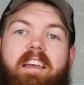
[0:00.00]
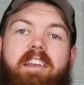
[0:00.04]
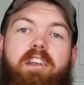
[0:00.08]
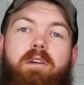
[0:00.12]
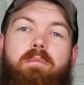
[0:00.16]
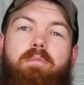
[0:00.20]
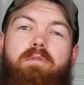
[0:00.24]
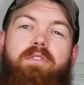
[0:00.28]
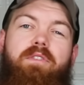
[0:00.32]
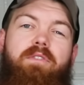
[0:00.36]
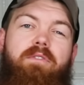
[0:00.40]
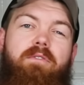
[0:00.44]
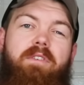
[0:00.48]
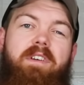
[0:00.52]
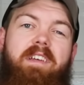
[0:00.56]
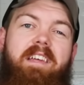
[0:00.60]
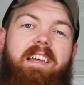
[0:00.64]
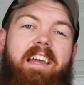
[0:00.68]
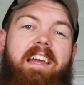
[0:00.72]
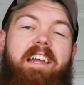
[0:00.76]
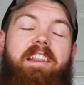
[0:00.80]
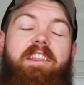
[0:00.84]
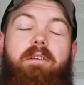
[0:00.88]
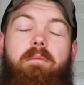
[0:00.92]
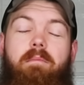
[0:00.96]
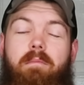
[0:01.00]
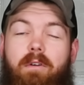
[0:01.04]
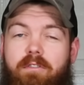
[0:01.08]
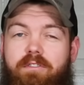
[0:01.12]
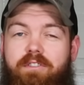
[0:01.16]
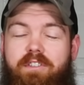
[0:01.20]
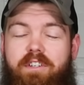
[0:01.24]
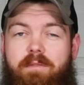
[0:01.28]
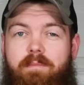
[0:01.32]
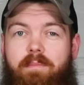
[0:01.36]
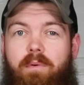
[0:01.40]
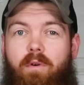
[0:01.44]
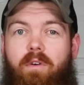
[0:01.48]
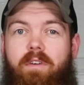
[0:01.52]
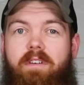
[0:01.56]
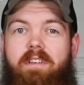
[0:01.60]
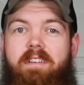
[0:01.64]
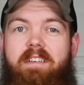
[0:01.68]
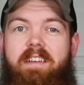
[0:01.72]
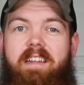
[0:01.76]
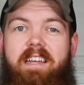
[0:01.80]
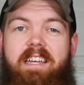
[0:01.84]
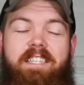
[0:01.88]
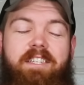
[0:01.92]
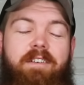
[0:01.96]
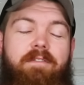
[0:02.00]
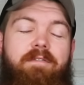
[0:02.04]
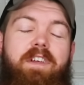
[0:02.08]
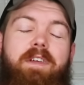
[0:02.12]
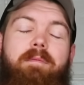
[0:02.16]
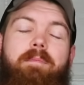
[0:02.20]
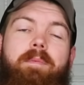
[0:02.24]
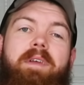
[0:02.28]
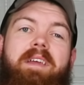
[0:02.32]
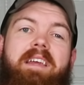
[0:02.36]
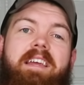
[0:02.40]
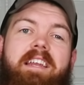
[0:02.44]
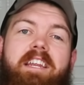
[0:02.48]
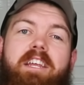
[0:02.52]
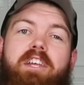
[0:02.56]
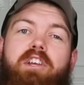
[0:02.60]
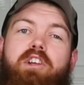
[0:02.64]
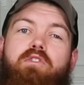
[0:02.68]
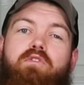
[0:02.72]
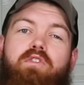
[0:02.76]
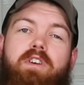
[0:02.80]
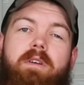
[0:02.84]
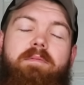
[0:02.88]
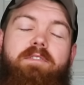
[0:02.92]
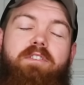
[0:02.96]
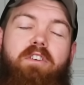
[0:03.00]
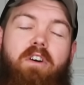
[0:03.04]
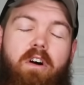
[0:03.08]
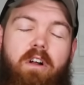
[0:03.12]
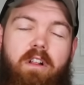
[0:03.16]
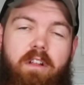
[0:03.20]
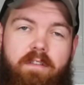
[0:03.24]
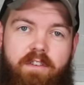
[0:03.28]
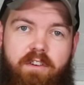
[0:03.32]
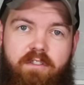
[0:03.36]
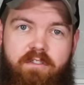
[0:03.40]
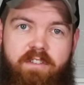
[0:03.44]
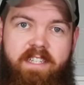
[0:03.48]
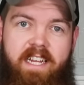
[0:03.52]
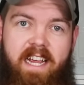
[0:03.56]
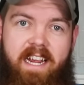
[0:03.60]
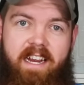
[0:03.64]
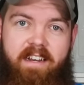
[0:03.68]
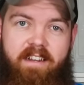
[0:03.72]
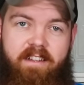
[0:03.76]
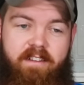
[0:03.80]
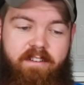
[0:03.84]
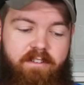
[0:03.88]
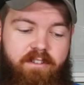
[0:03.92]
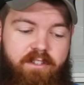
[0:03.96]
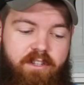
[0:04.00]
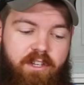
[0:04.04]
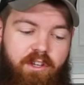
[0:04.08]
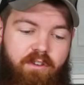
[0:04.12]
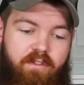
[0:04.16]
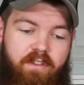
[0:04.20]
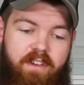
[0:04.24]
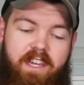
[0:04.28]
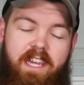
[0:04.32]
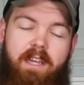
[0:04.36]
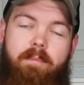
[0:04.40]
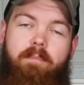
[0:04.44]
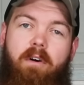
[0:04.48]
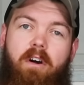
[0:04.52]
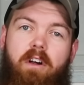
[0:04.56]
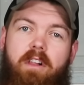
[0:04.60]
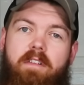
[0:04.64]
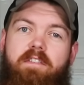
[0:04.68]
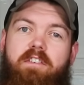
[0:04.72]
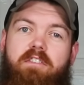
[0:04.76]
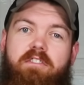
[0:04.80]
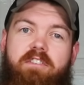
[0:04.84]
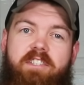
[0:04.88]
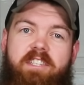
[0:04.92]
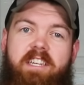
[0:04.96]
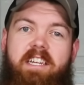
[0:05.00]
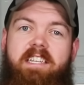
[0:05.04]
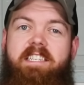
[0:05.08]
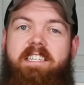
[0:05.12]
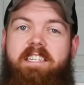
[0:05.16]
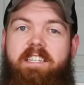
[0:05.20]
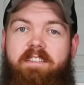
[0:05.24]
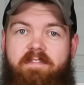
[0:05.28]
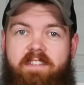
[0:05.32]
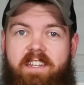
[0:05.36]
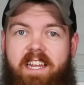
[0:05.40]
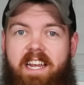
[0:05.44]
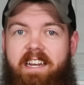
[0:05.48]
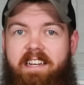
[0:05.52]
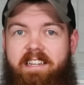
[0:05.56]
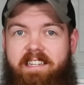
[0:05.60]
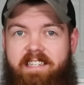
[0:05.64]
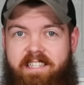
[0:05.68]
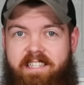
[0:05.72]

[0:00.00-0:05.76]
And number three, and the most important, is a V P N encrypts all of your data, so you can keep all of your sensitive data